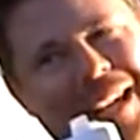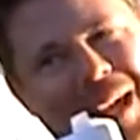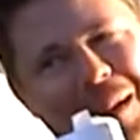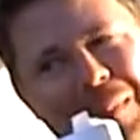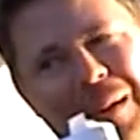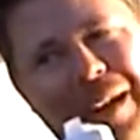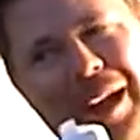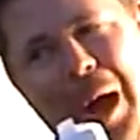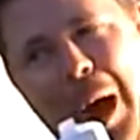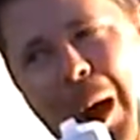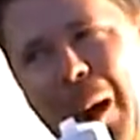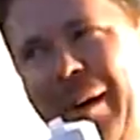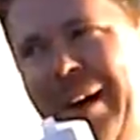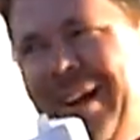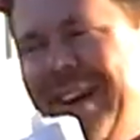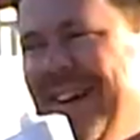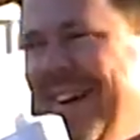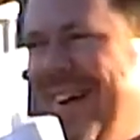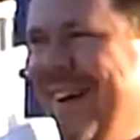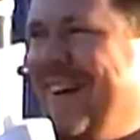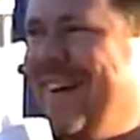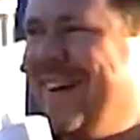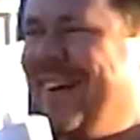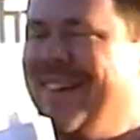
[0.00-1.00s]
keep it going.
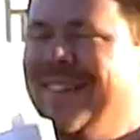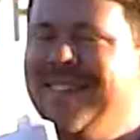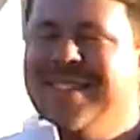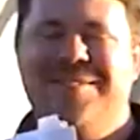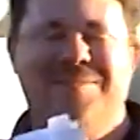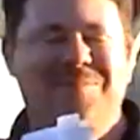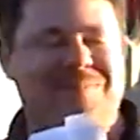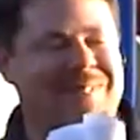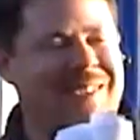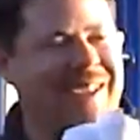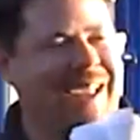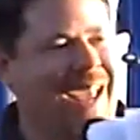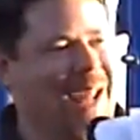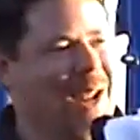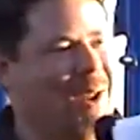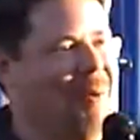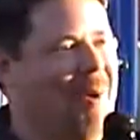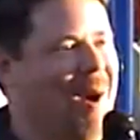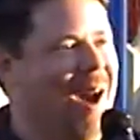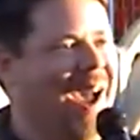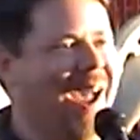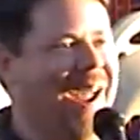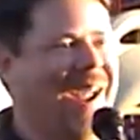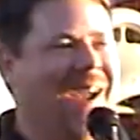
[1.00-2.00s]

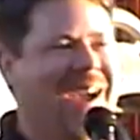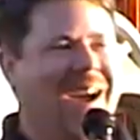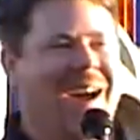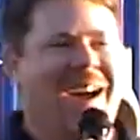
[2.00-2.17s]
Anyway,